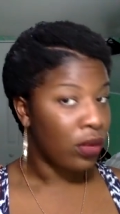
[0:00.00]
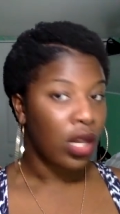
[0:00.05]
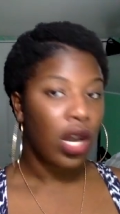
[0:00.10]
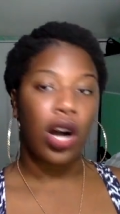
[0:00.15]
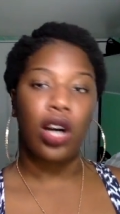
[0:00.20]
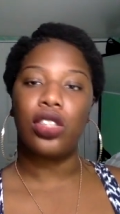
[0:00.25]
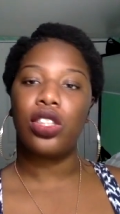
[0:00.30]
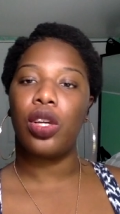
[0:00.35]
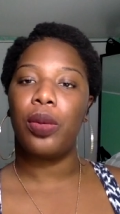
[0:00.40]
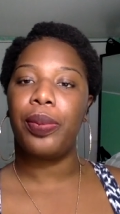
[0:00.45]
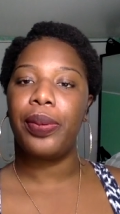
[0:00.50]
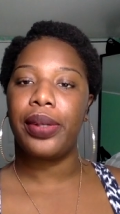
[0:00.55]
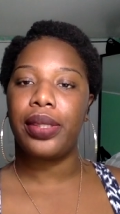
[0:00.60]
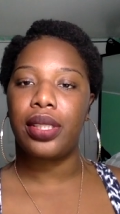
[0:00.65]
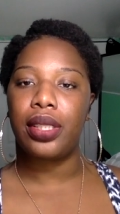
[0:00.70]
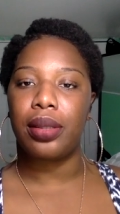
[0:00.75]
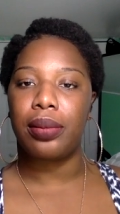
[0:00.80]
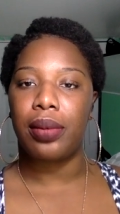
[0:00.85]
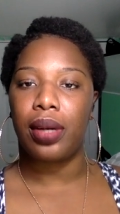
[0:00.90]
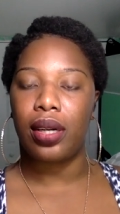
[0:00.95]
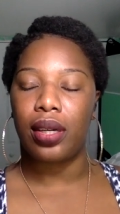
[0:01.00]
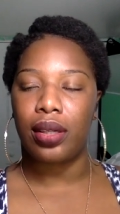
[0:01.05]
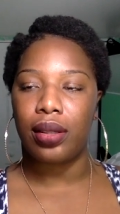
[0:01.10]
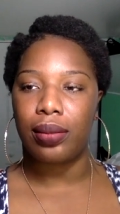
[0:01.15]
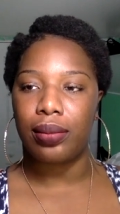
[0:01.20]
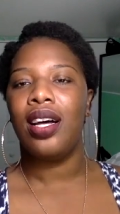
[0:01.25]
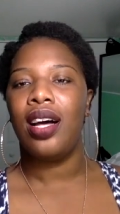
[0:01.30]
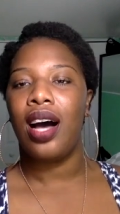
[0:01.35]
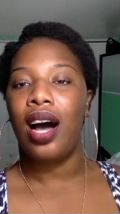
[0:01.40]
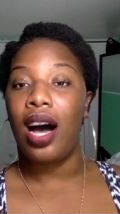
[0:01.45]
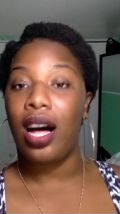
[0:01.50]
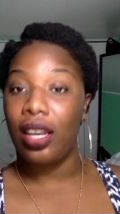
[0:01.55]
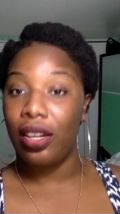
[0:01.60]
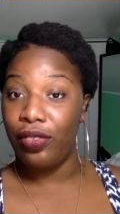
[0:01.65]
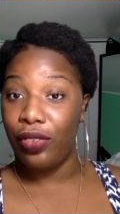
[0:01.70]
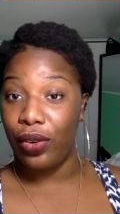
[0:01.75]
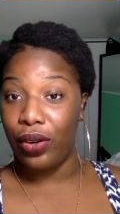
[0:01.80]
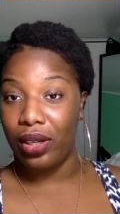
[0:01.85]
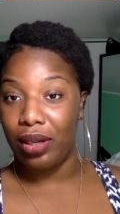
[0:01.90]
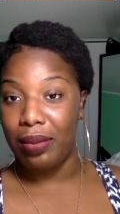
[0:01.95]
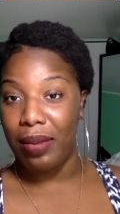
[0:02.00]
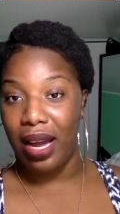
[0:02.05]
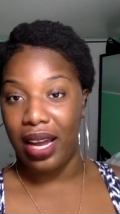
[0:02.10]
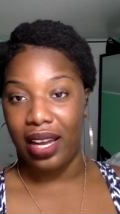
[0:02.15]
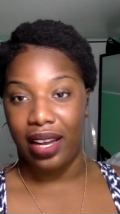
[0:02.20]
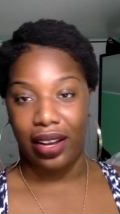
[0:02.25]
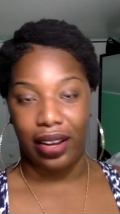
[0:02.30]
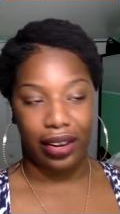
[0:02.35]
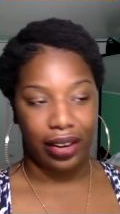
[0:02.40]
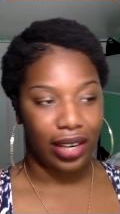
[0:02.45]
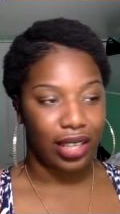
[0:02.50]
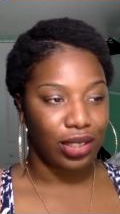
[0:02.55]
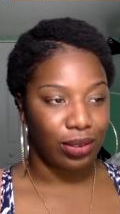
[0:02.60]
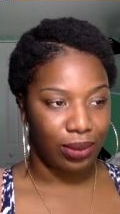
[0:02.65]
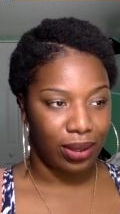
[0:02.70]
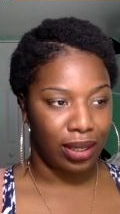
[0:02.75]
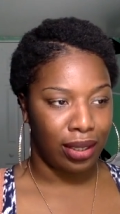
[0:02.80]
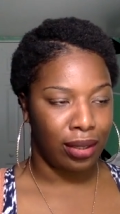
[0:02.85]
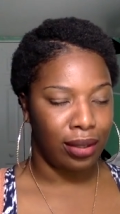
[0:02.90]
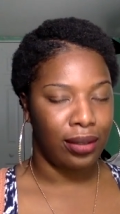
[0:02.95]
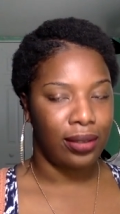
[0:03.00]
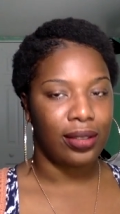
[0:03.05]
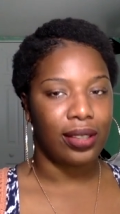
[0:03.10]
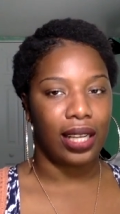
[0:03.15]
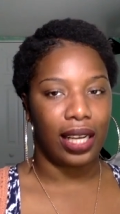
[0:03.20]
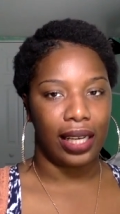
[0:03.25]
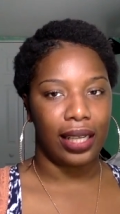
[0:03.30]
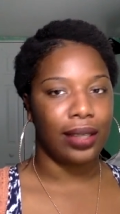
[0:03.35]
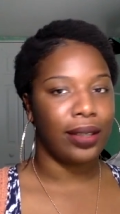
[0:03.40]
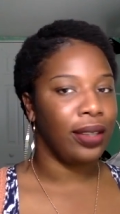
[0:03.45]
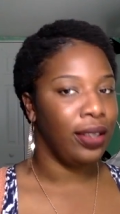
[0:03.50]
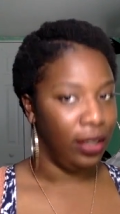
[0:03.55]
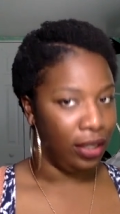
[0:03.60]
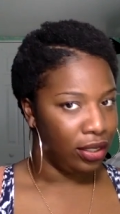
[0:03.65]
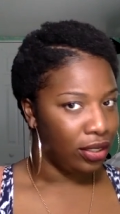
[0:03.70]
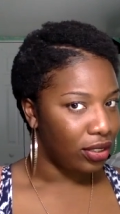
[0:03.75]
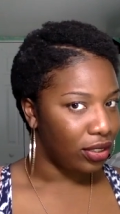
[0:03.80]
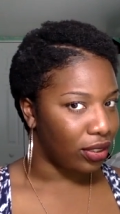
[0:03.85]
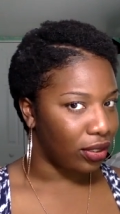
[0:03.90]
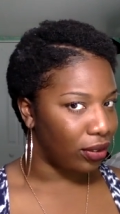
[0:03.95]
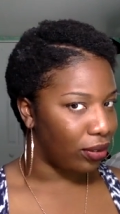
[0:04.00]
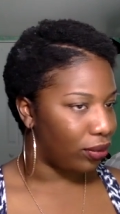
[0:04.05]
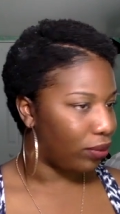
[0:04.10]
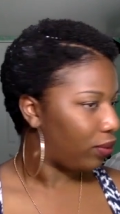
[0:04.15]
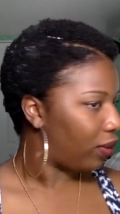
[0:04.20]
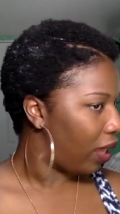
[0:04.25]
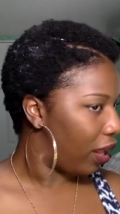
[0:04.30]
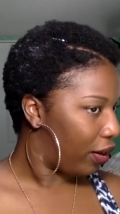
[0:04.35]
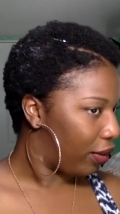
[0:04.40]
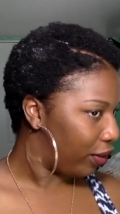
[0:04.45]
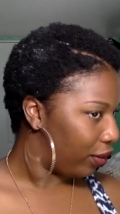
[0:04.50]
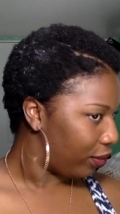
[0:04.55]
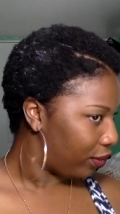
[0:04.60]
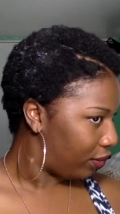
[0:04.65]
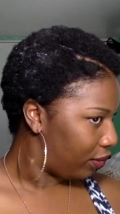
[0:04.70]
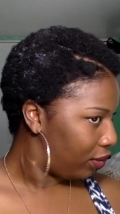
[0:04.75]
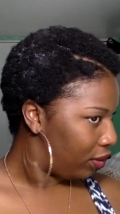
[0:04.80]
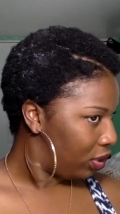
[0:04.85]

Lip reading: Also put some olive oil in my hair as well. Like, so I don't know.